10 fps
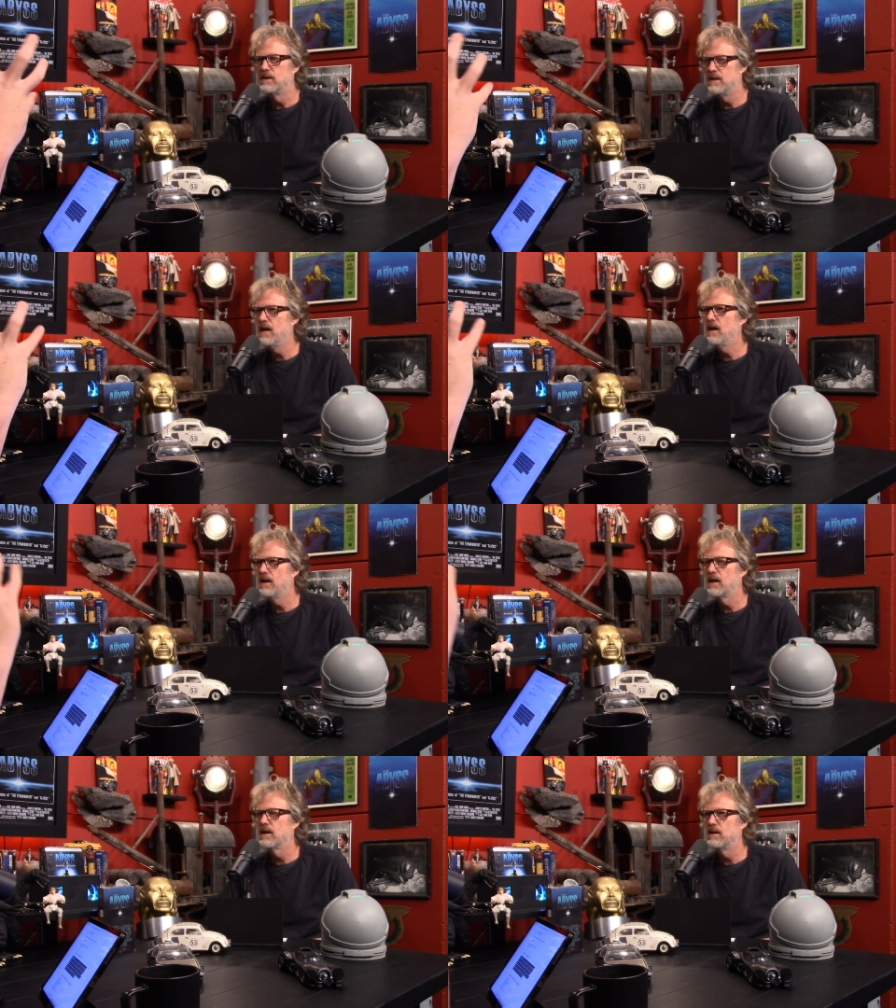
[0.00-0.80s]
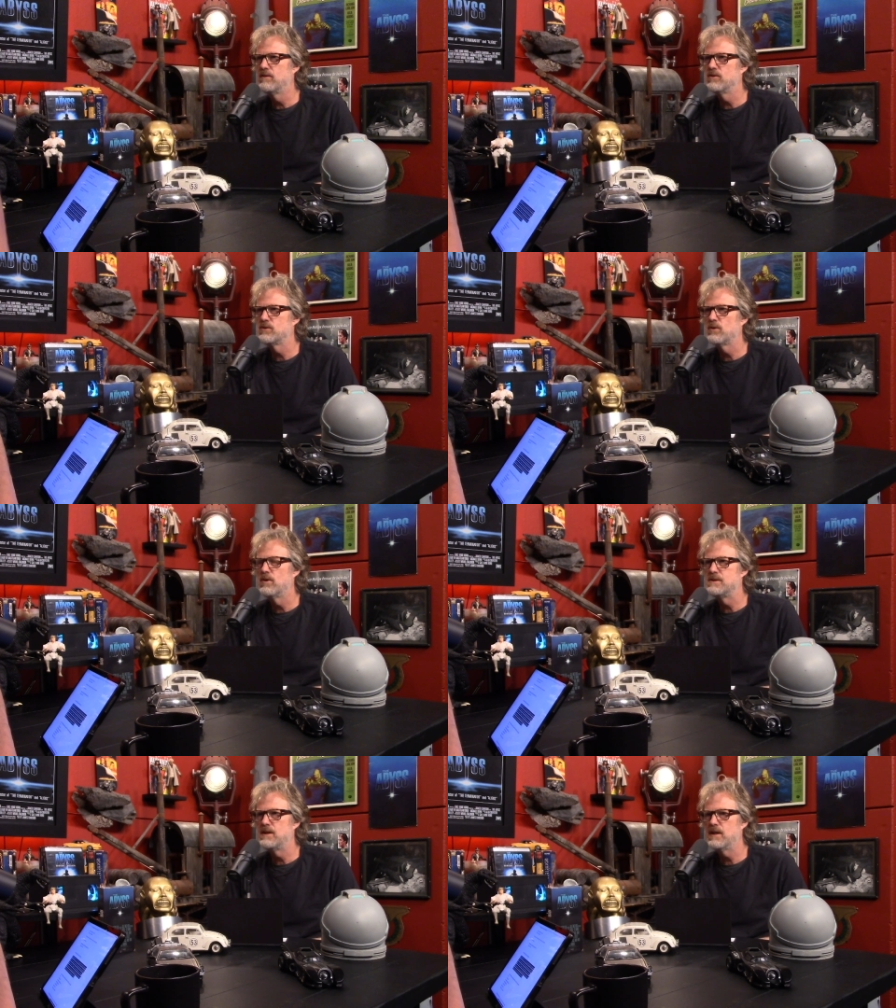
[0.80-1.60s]
it kind of
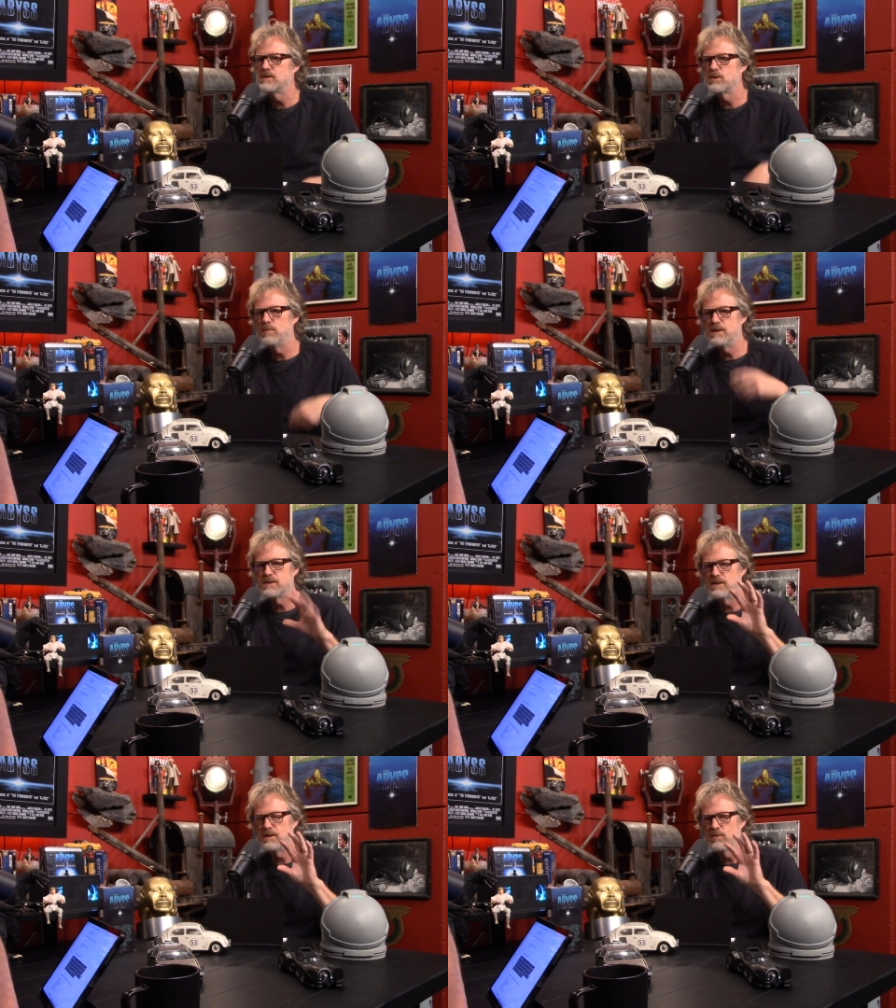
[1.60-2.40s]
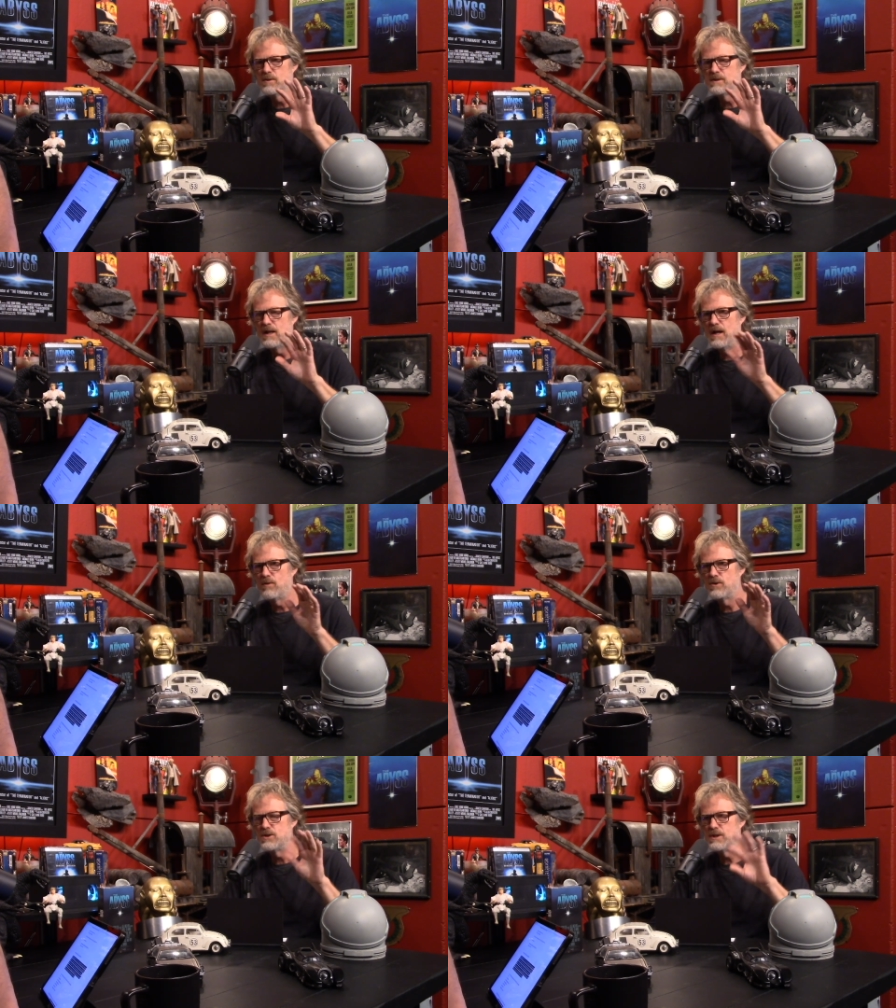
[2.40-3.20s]
distorts. Weird. Yeah. So basically there was an
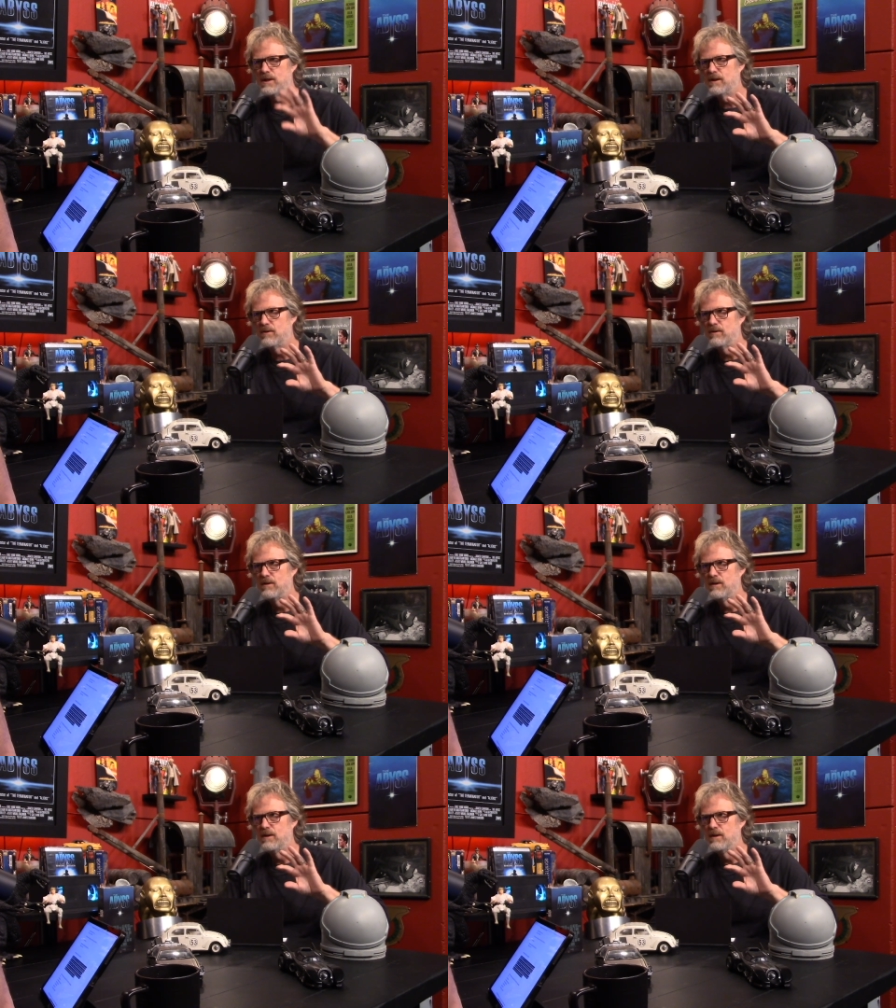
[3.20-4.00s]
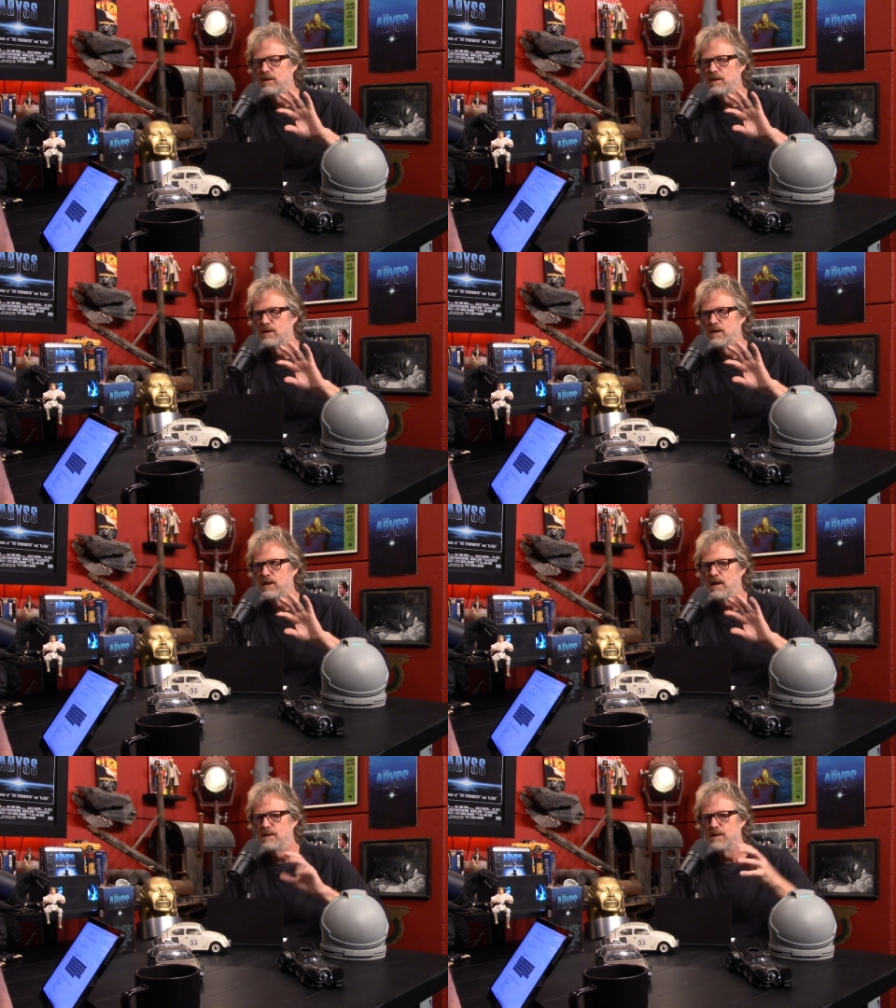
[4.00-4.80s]
outer shell
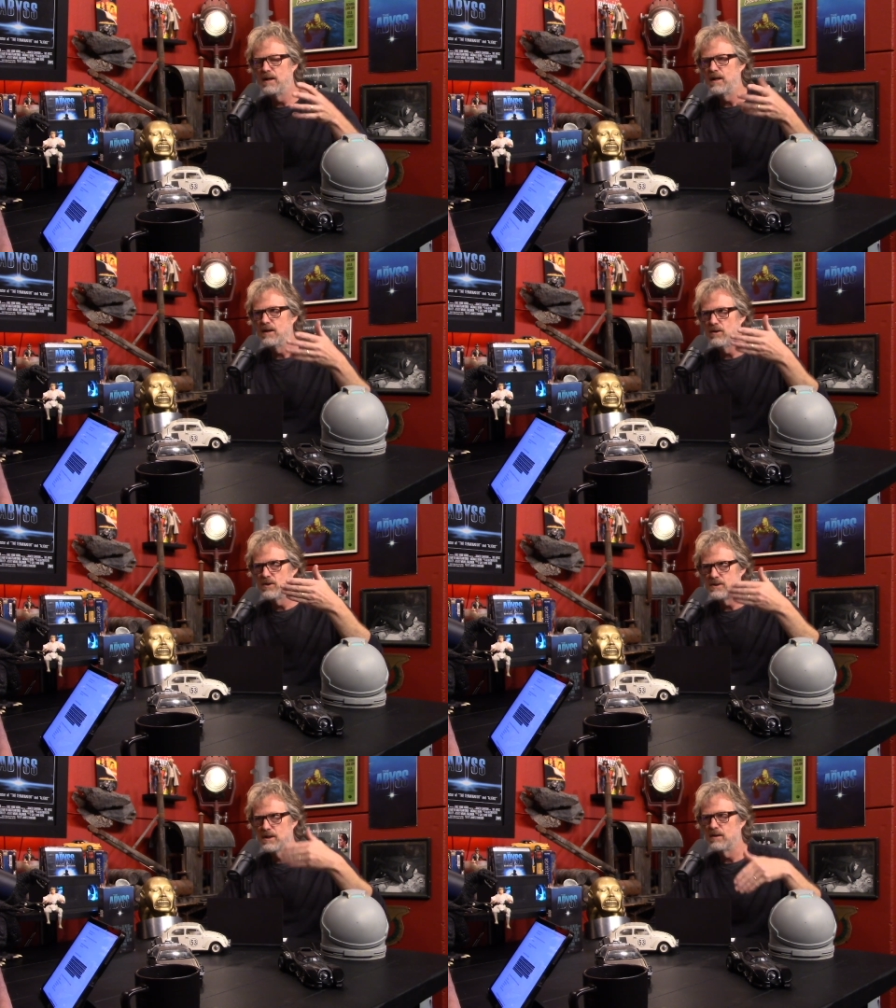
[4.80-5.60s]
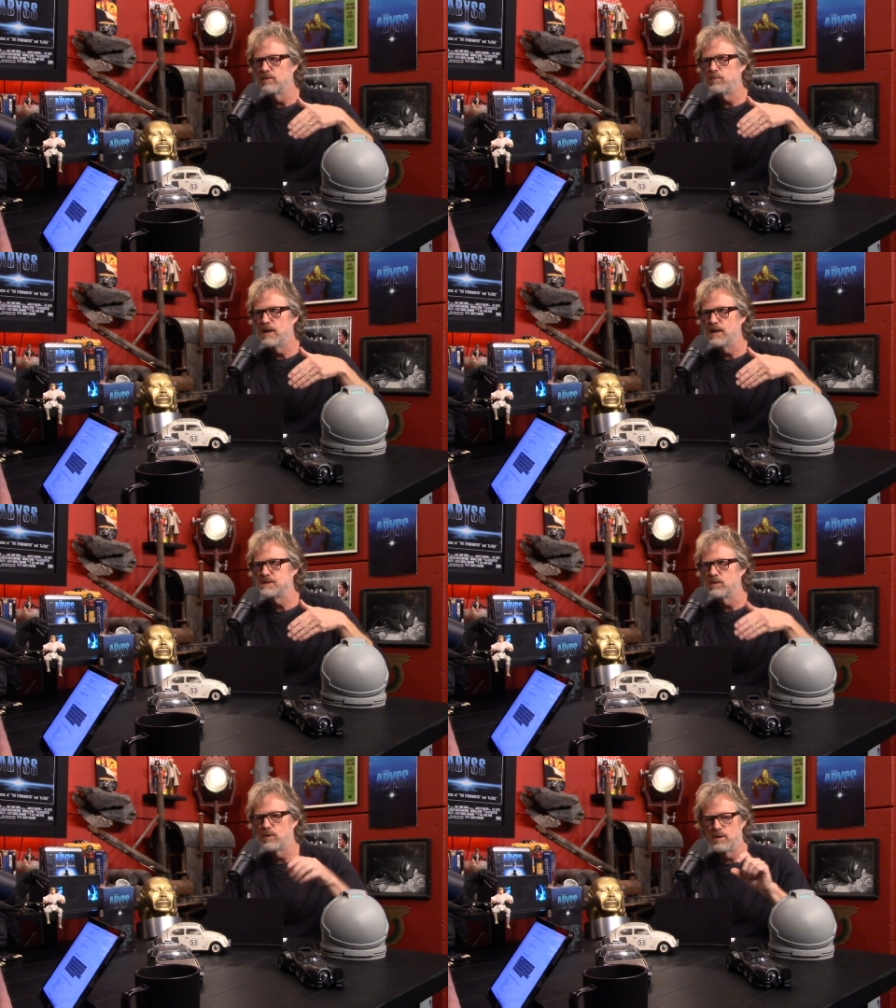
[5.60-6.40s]
and then an inner shell of
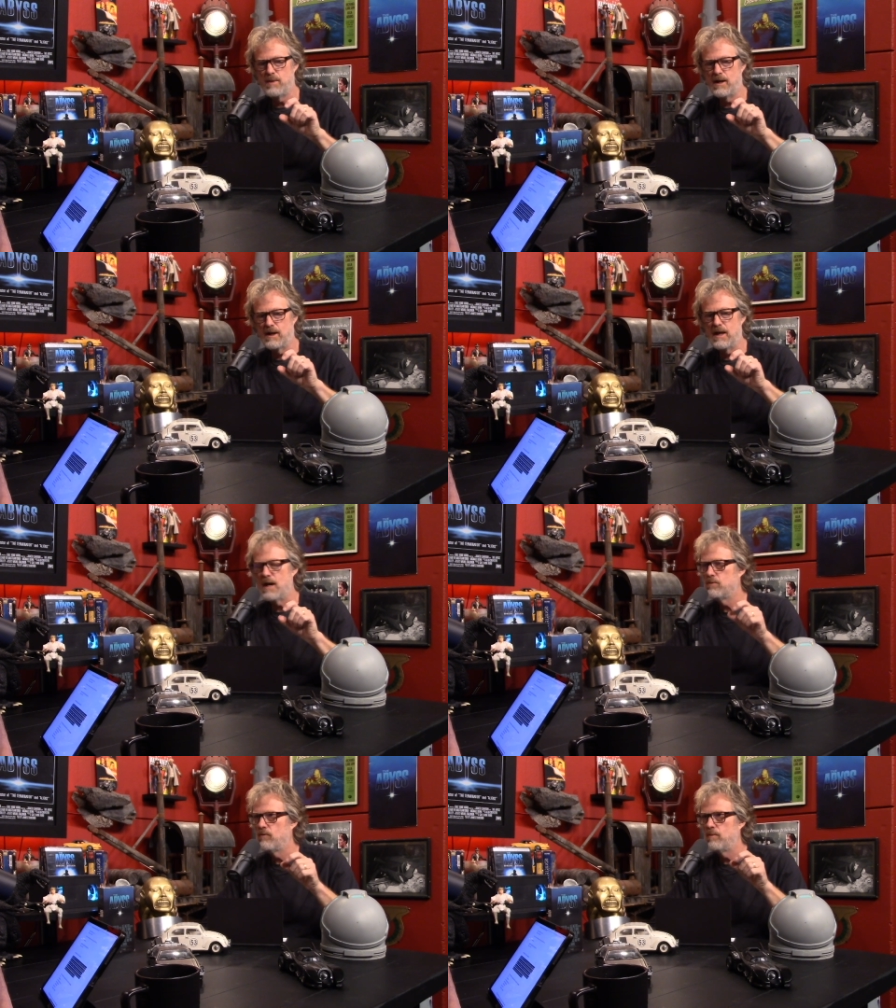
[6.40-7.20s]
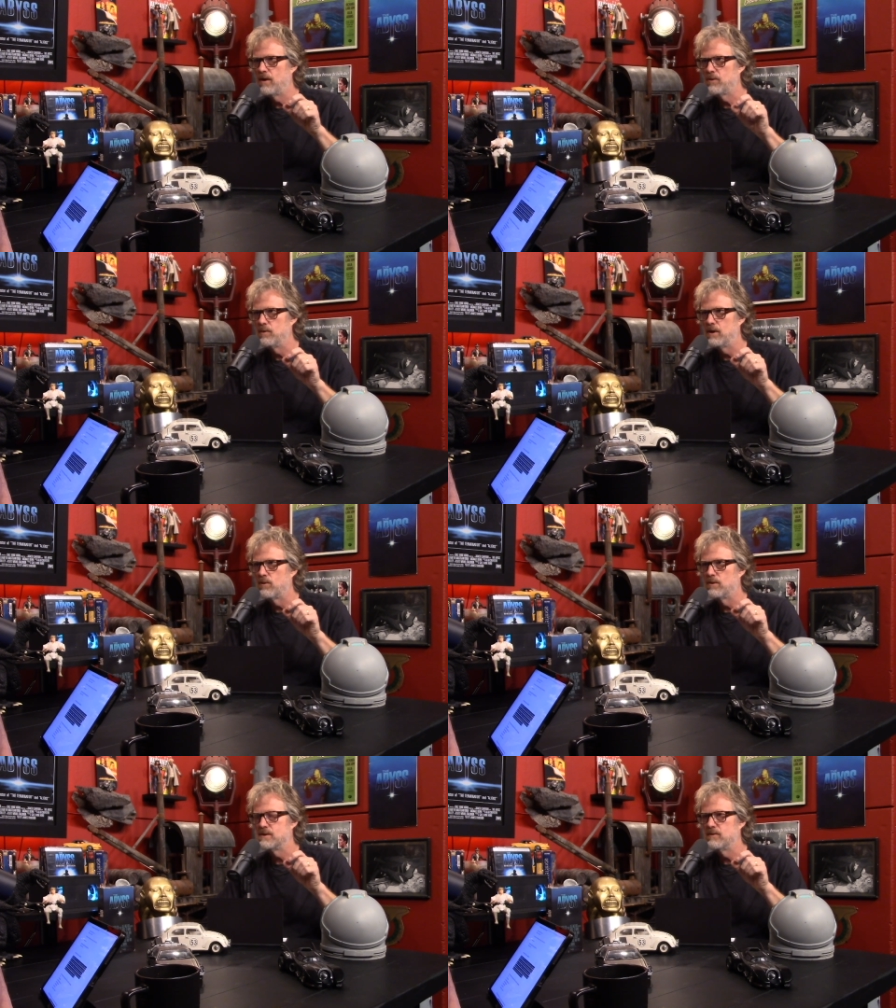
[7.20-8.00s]
plastic with about a gap of about
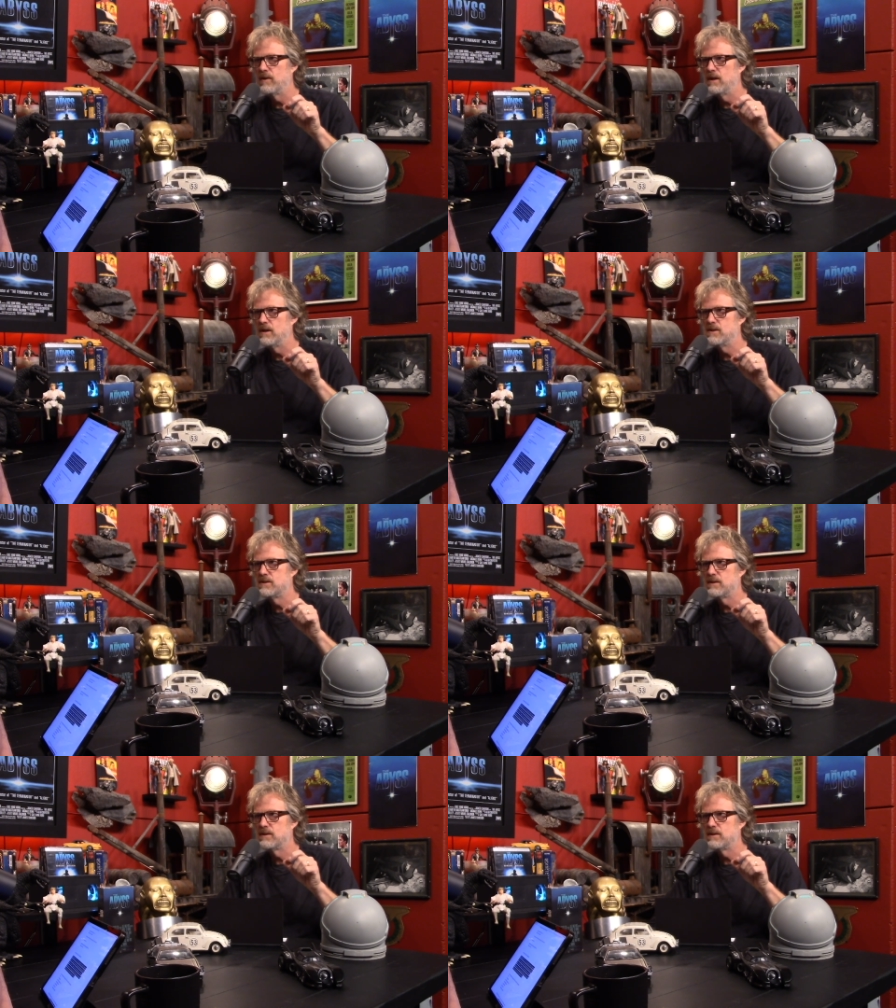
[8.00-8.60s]
3/4 of an inch.